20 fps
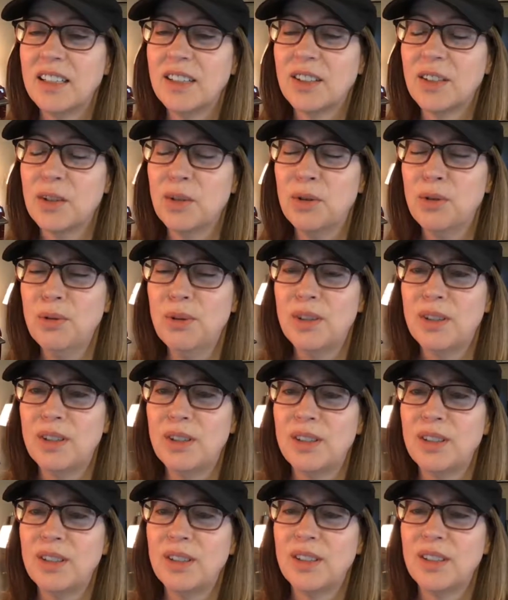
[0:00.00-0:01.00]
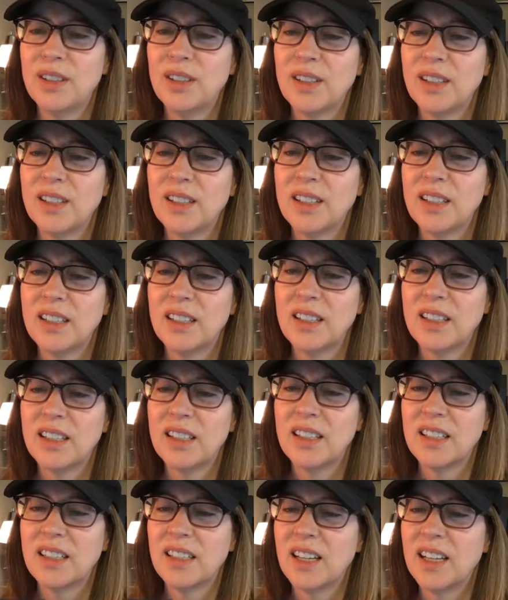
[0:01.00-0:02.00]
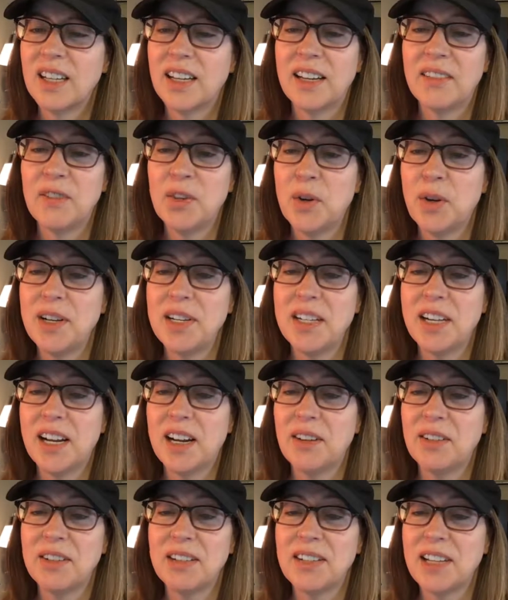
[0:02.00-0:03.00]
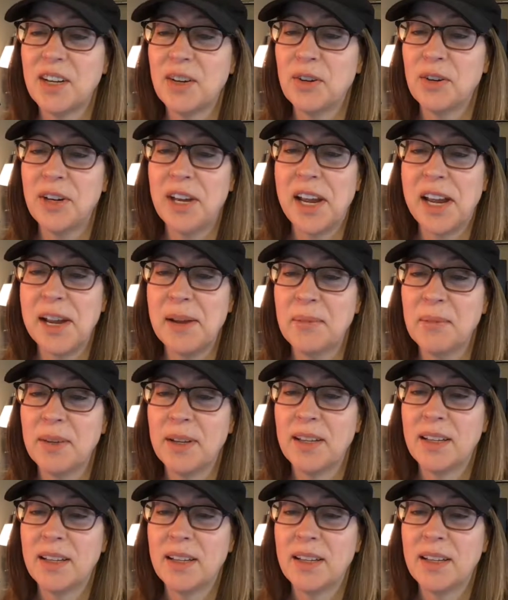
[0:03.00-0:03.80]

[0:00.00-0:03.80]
Cool. I have no idea how to say her name.